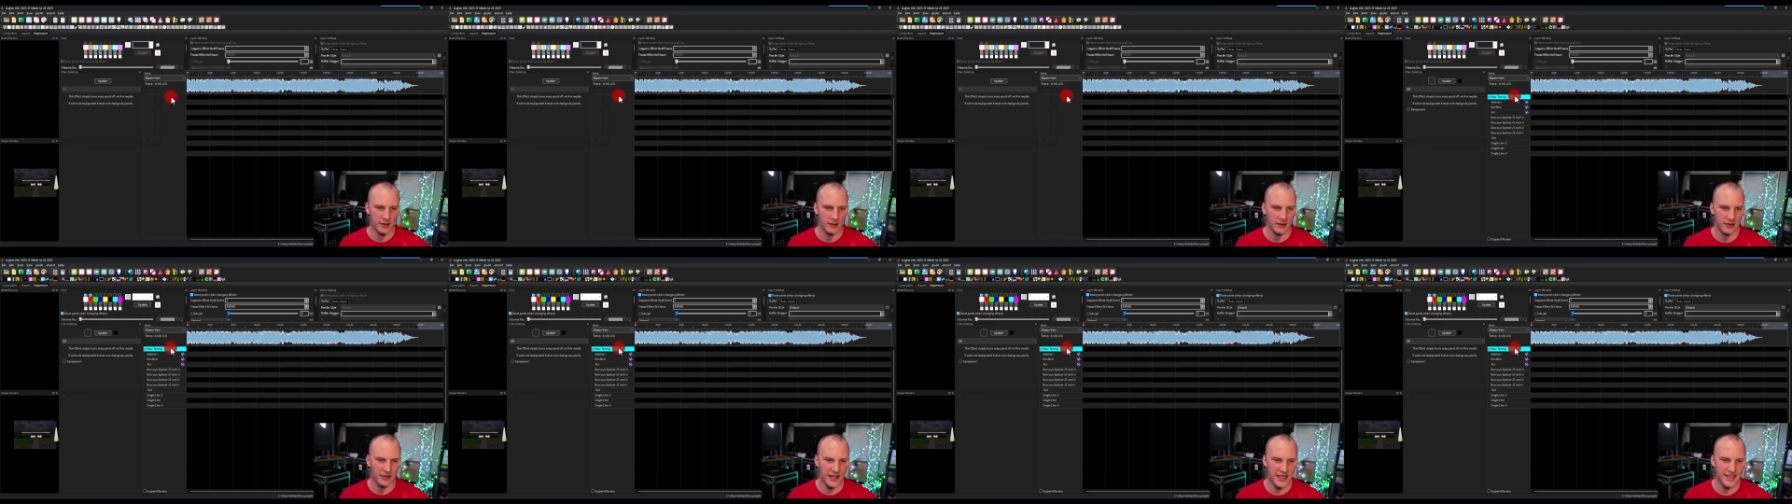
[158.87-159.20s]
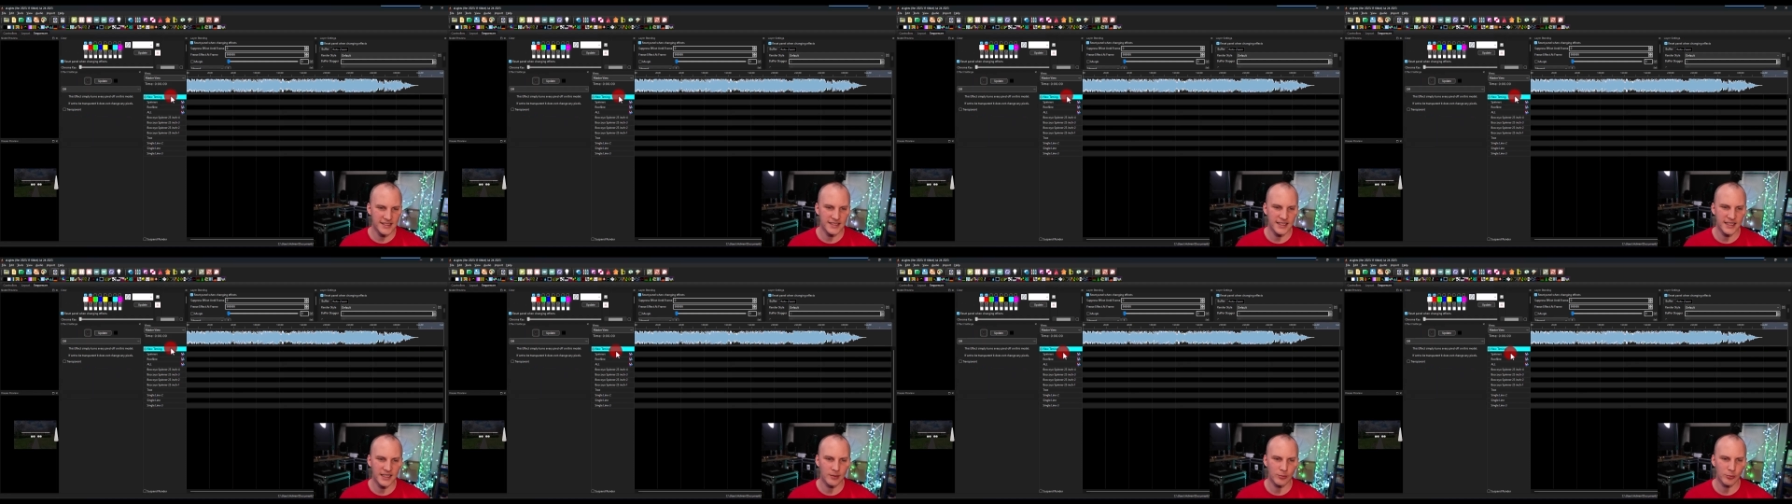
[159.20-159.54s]

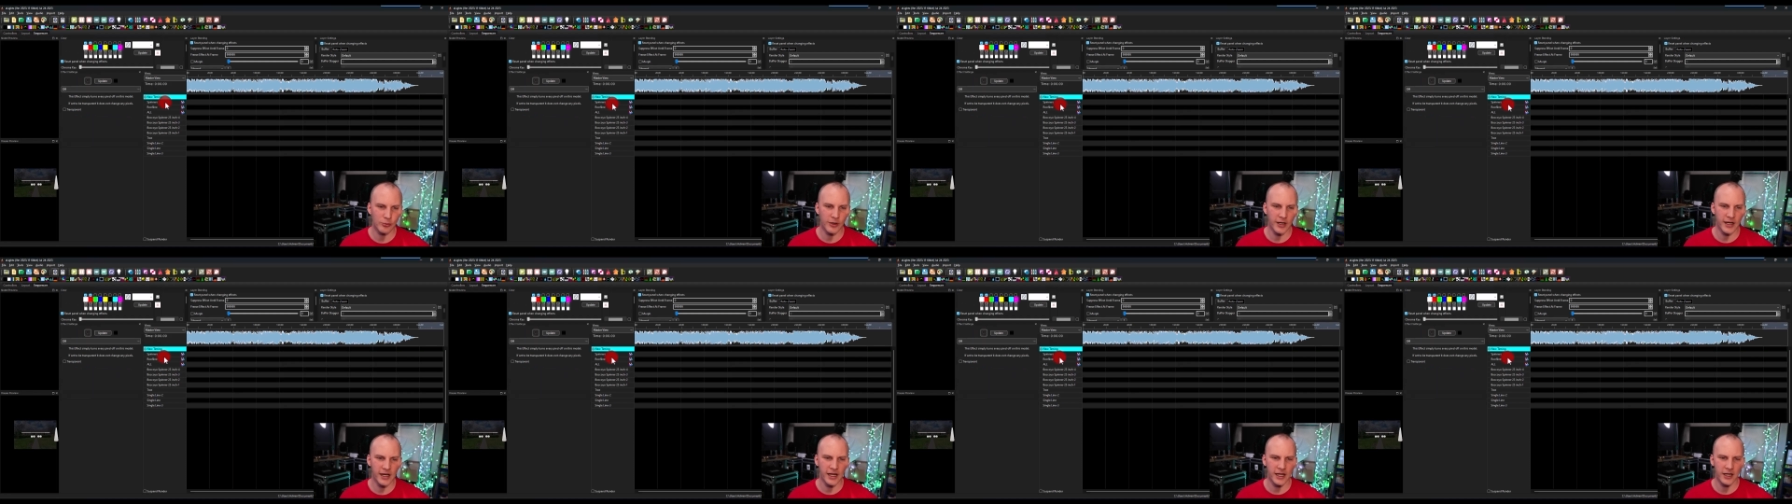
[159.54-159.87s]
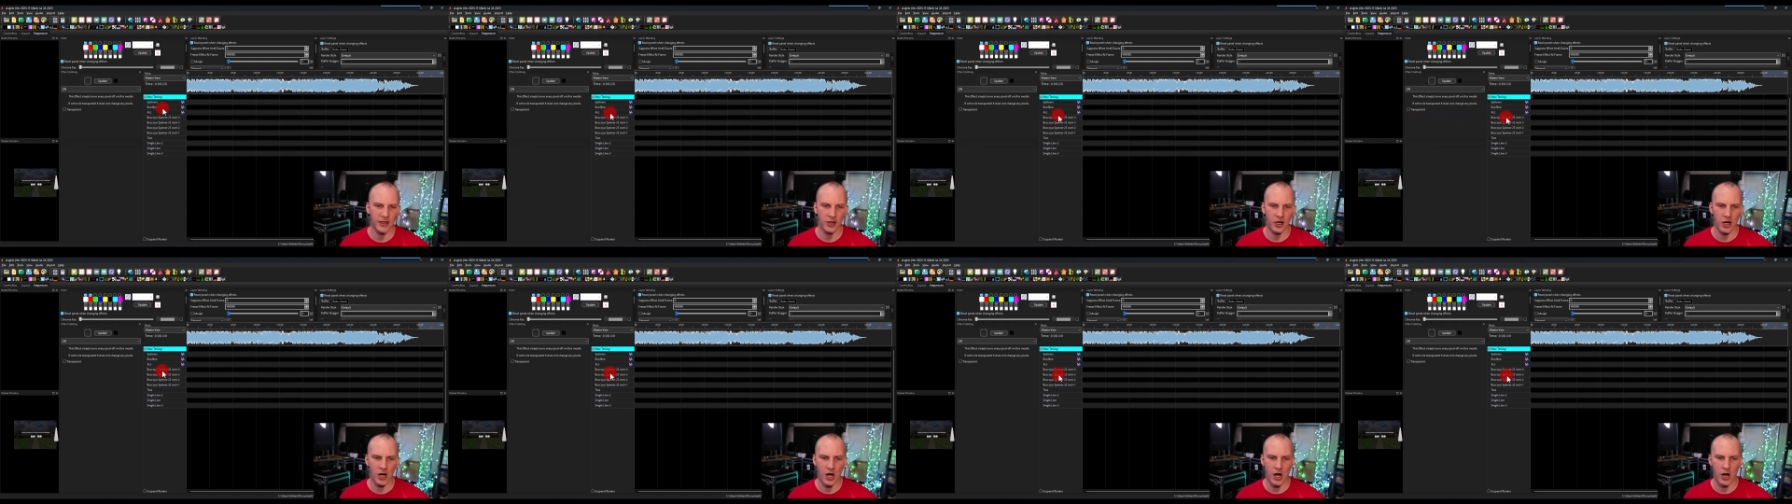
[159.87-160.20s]
that's going to bring
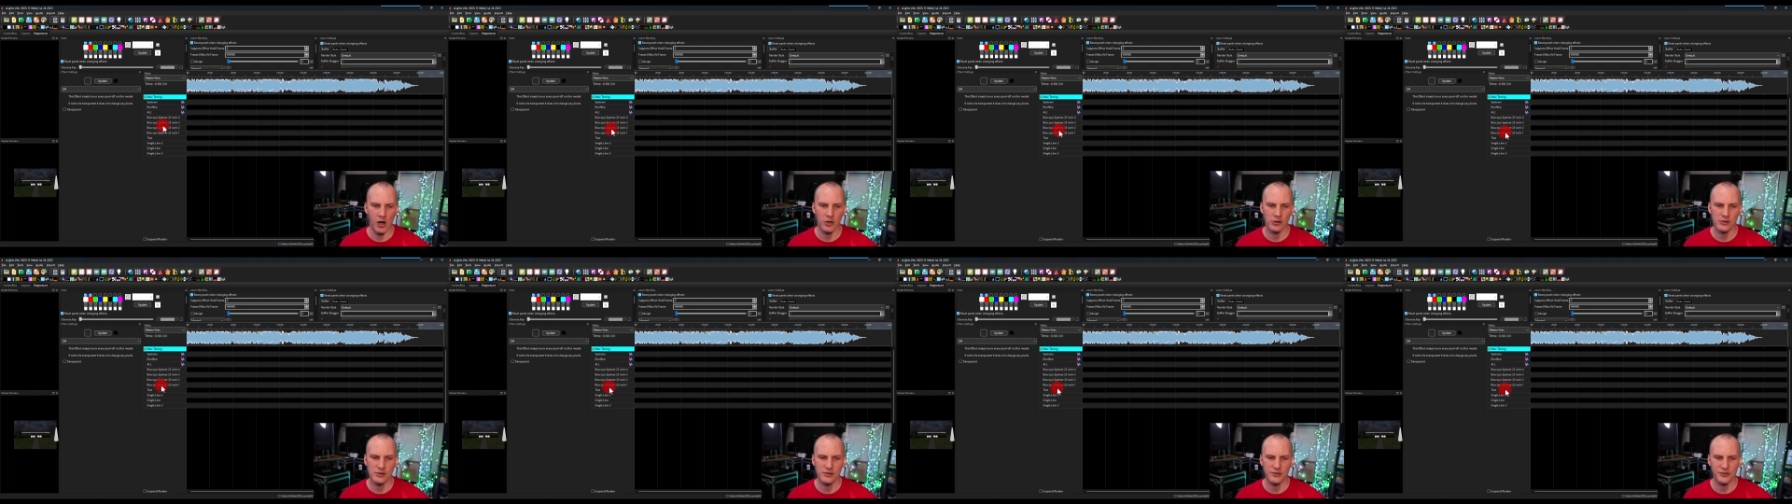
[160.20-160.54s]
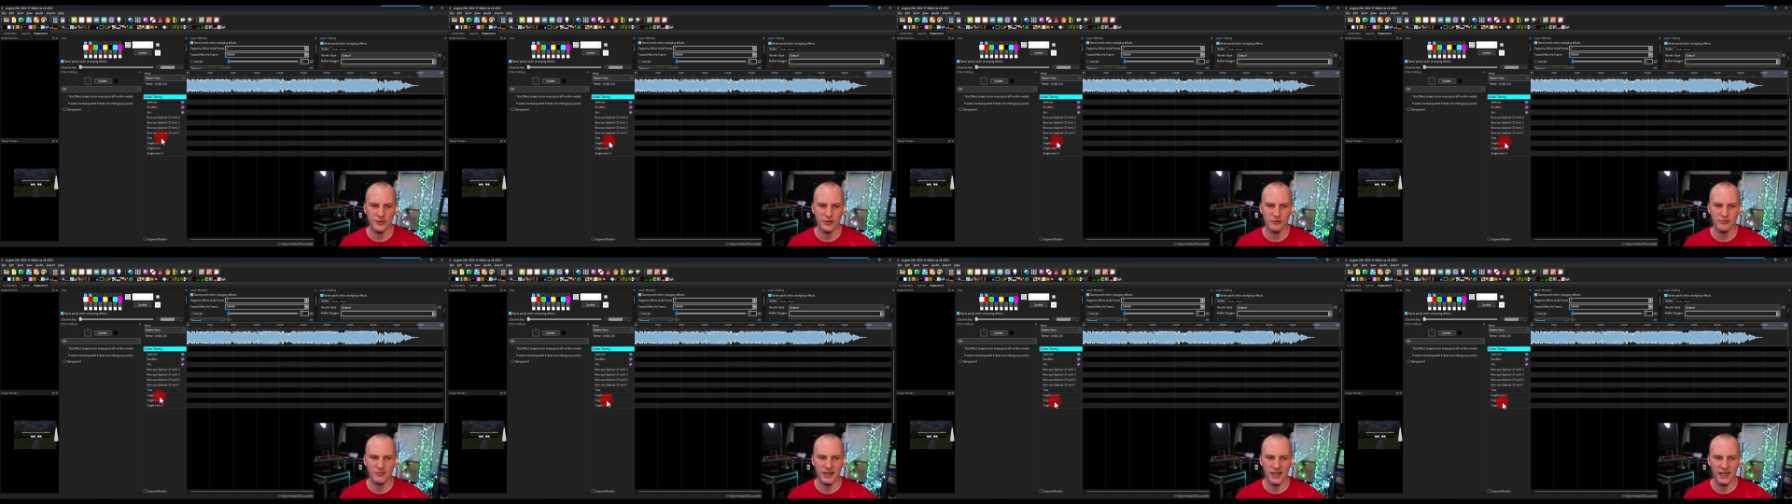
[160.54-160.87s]
in all of
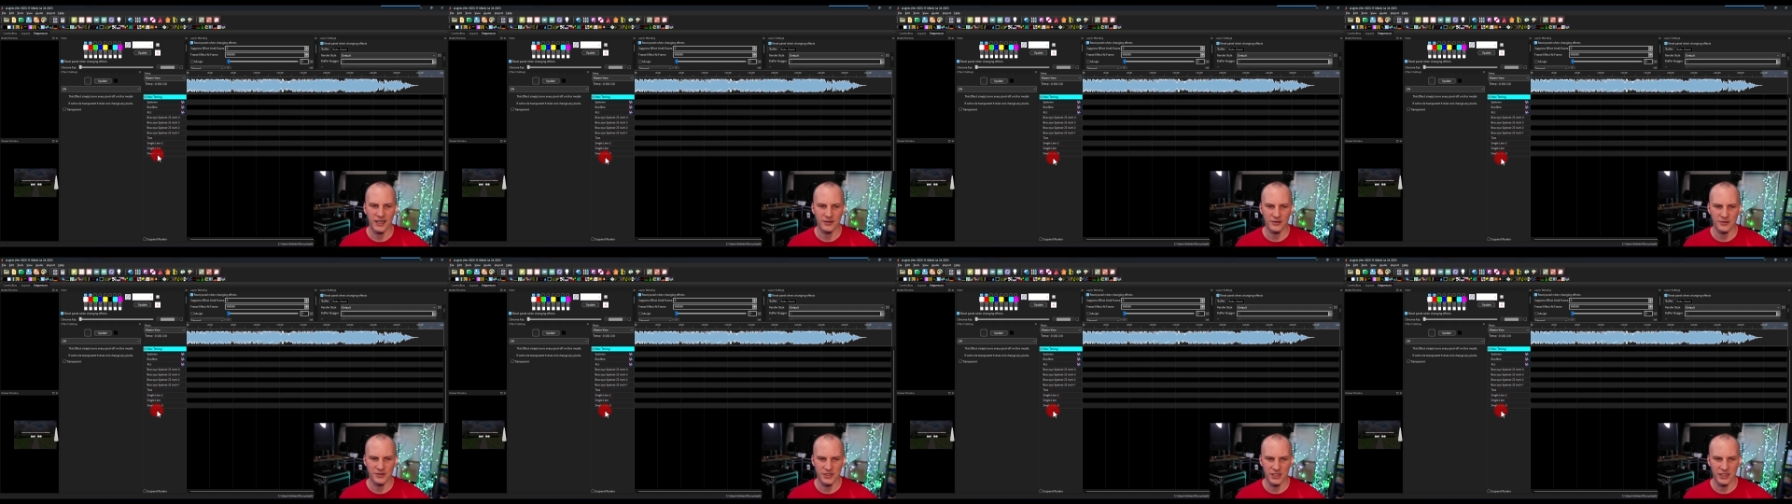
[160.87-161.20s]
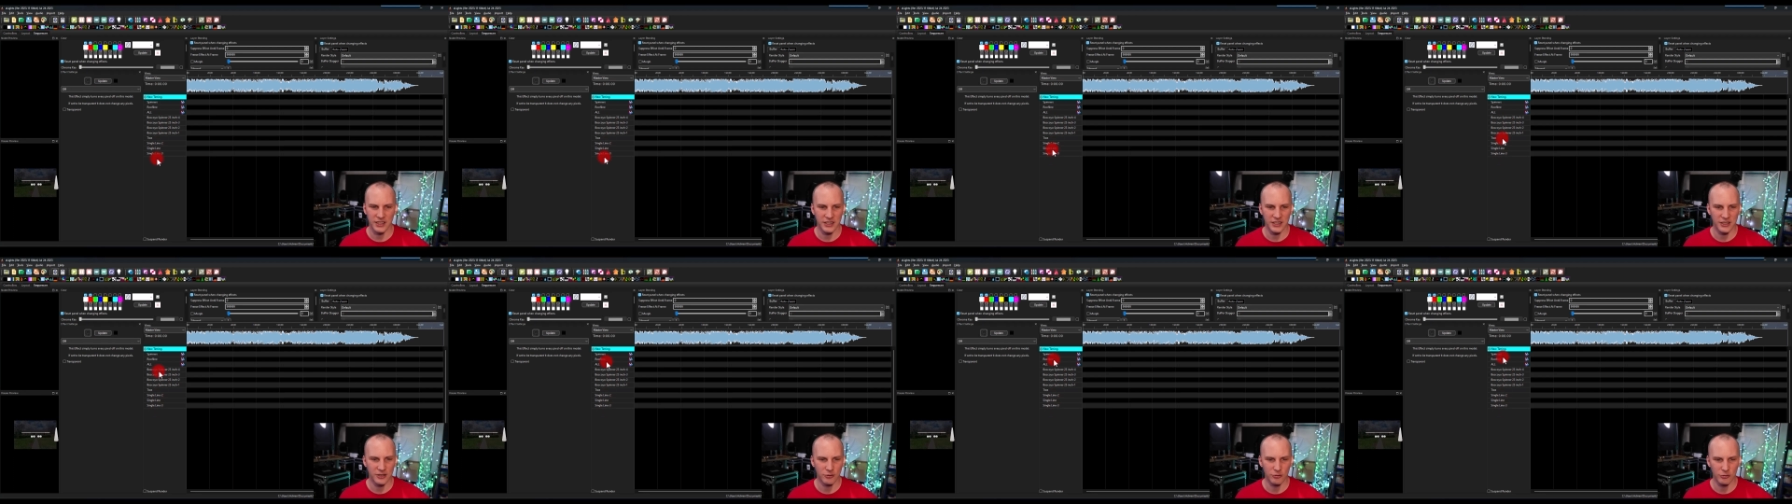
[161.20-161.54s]
your models
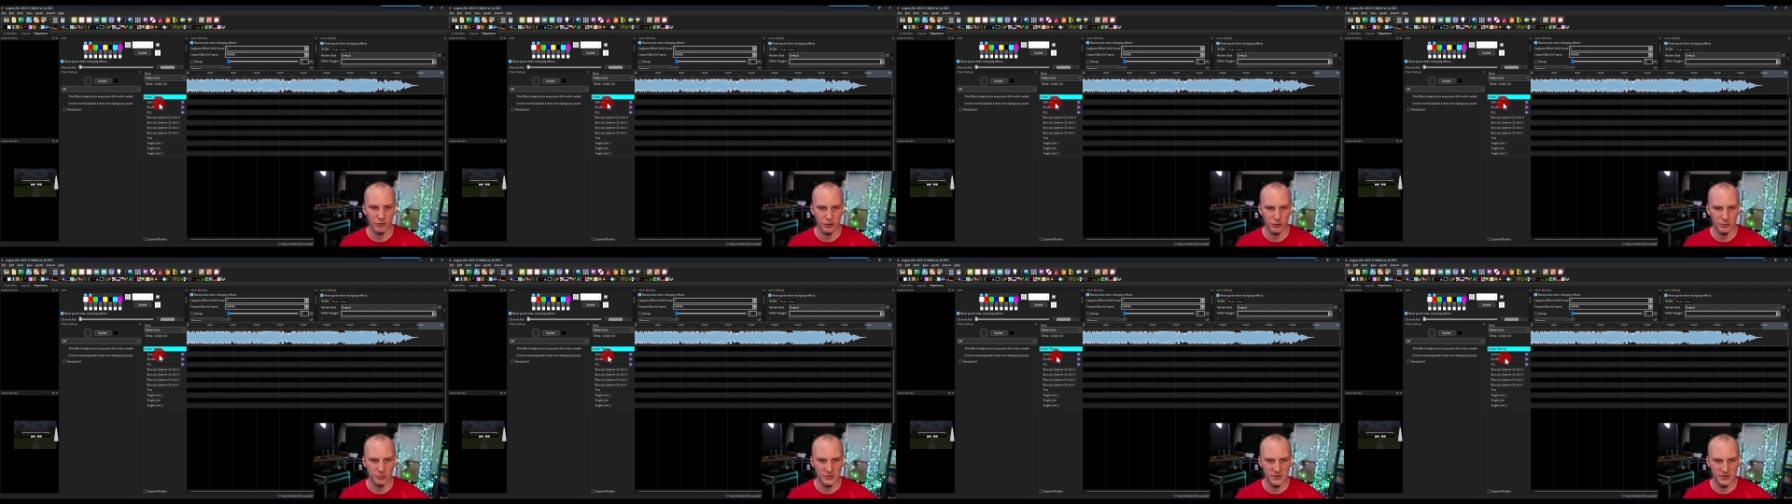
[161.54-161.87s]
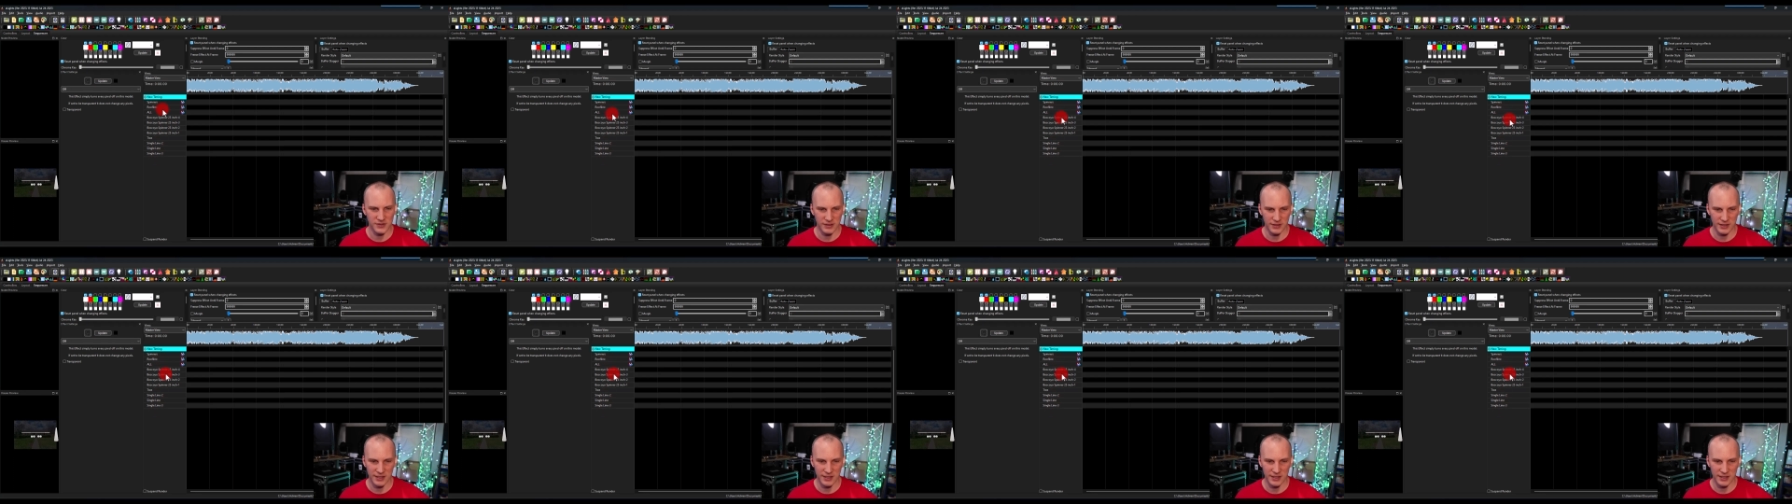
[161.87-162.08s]
in groups